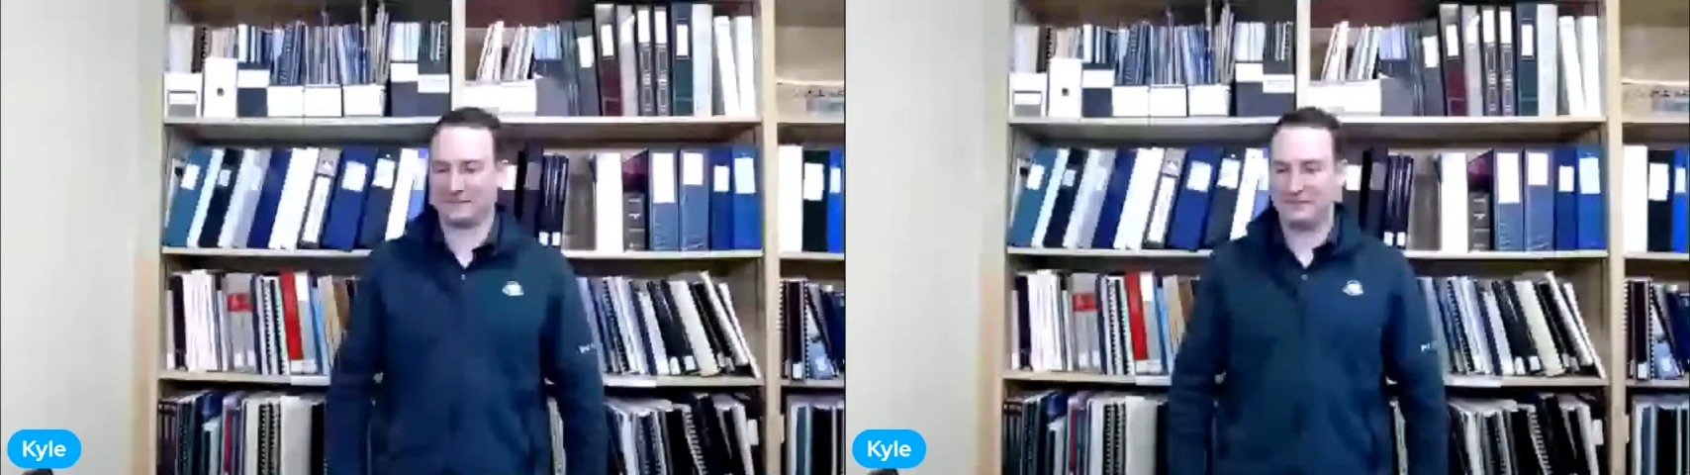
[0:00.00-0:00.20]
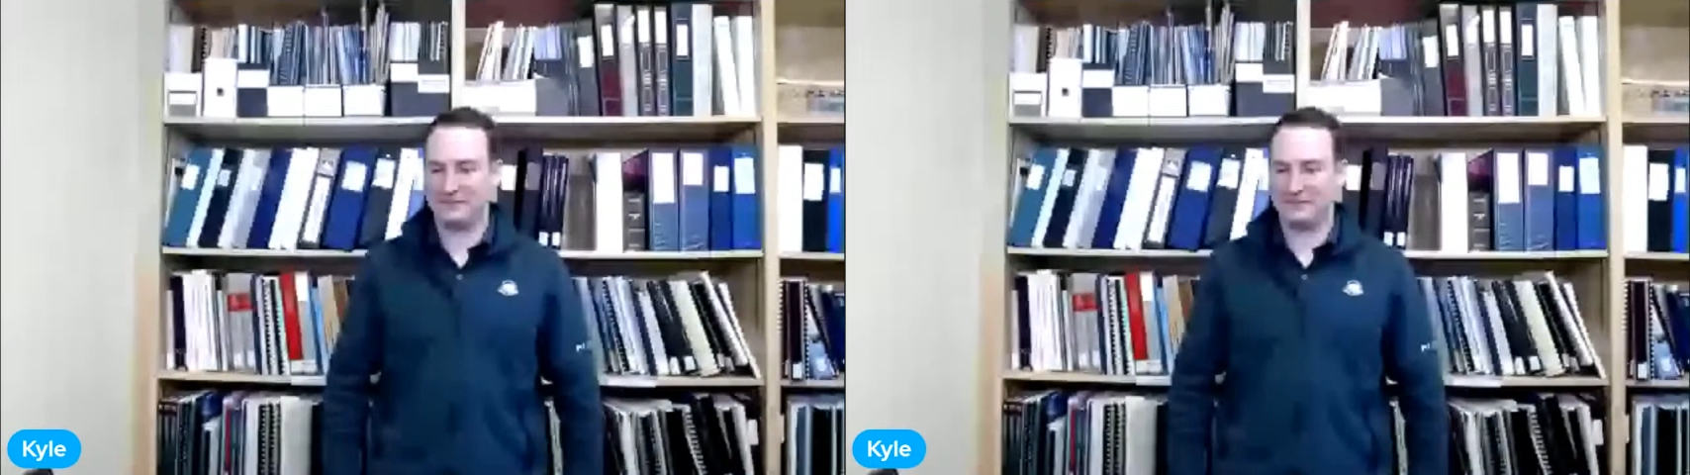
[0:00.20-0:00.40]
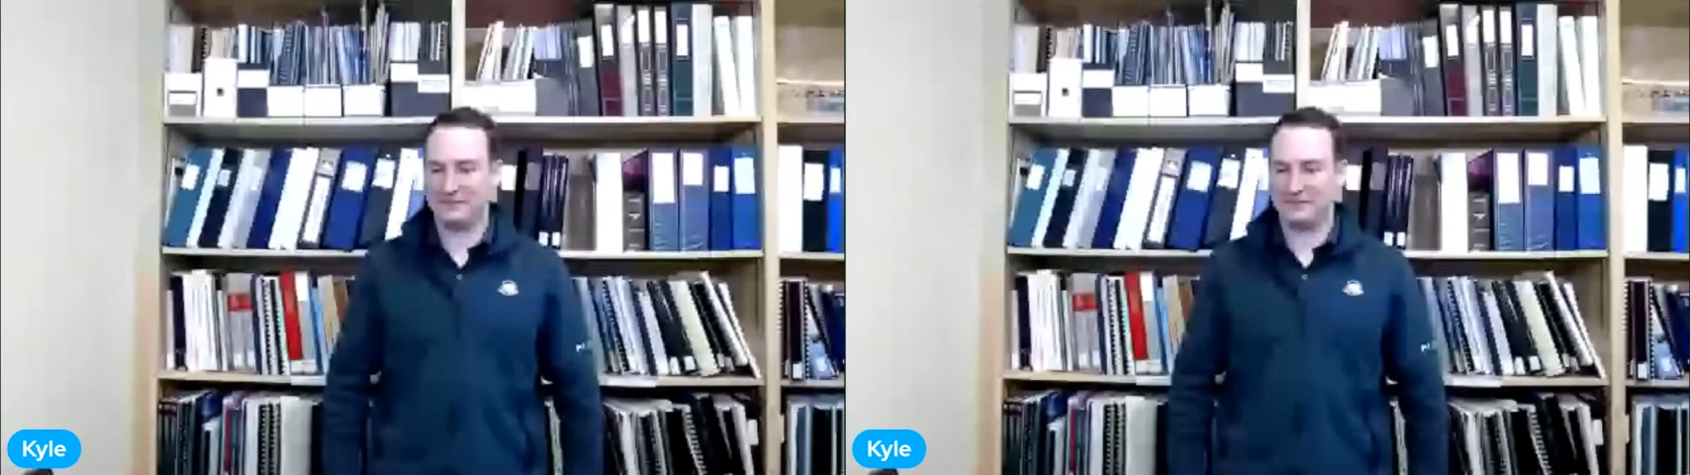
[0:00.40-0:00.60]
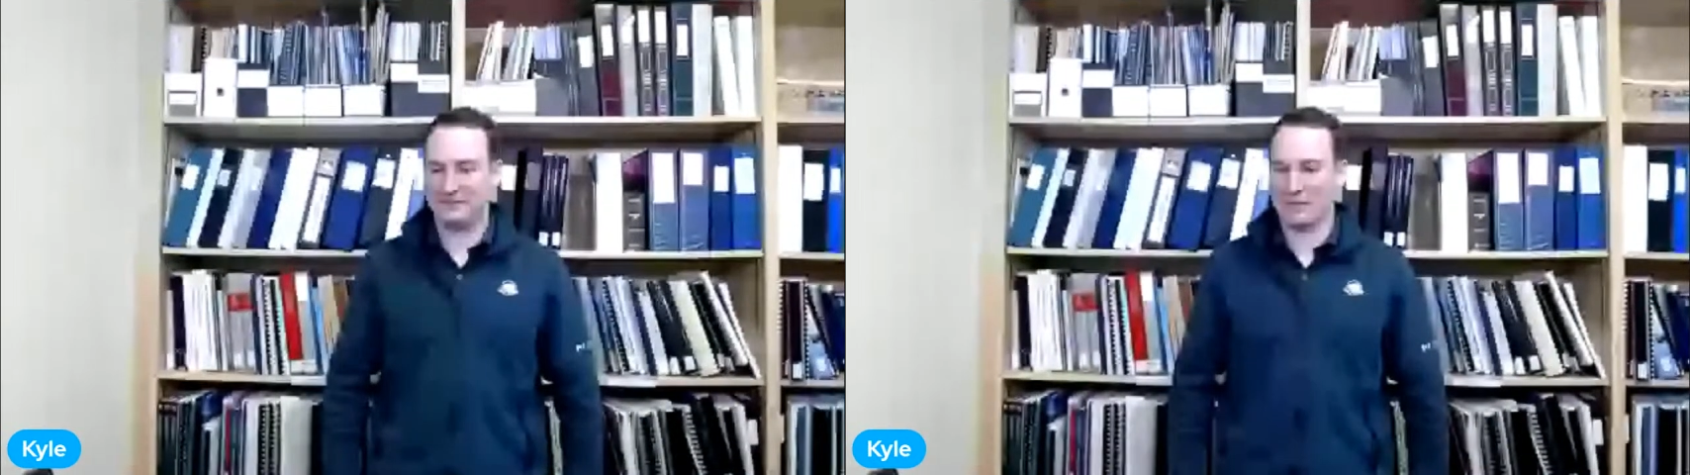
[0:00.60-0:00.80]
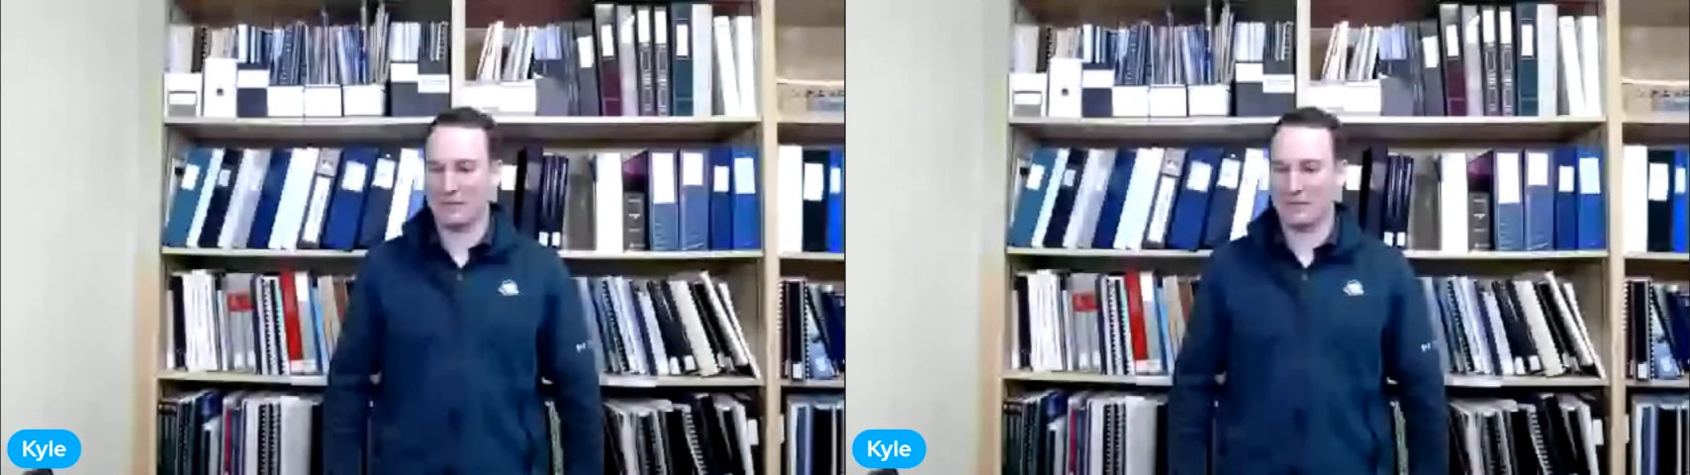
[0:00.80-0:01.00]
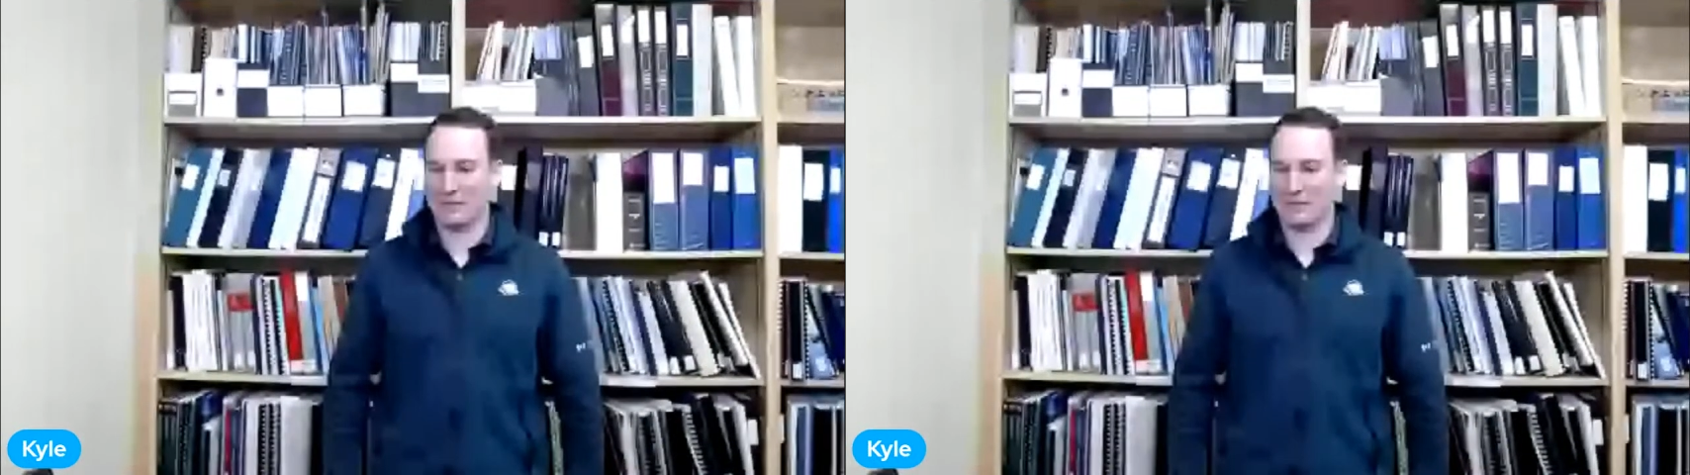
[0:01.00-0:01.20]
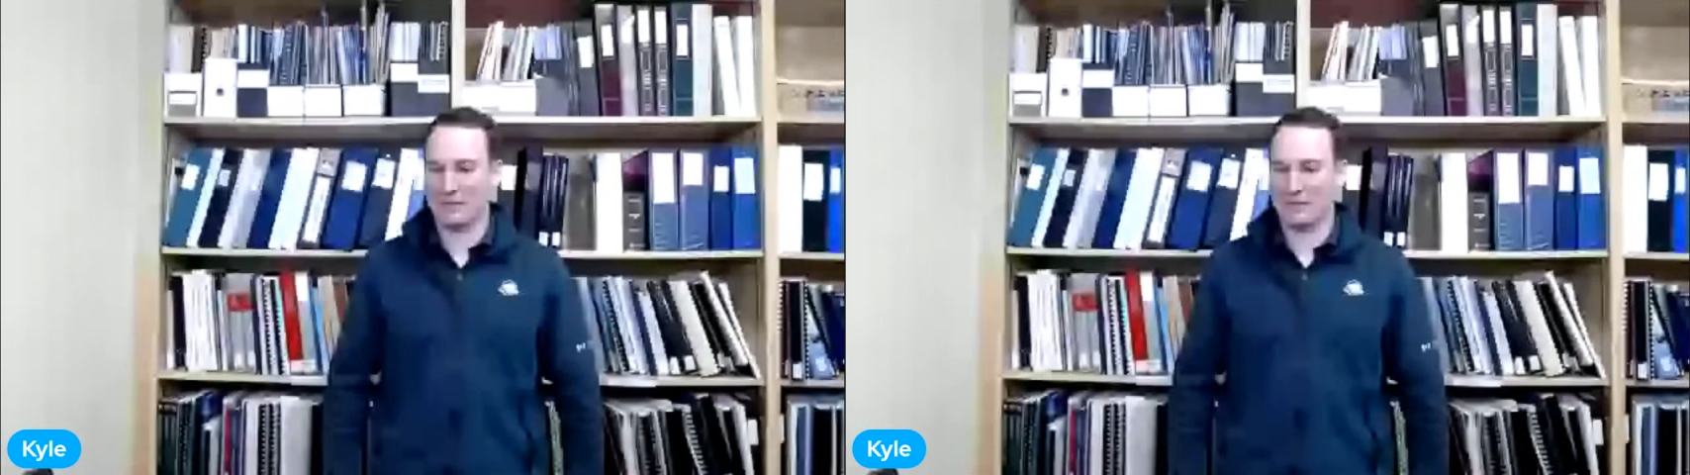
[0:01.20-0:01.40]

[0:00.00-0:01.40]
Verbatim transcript: kids with about Pingos?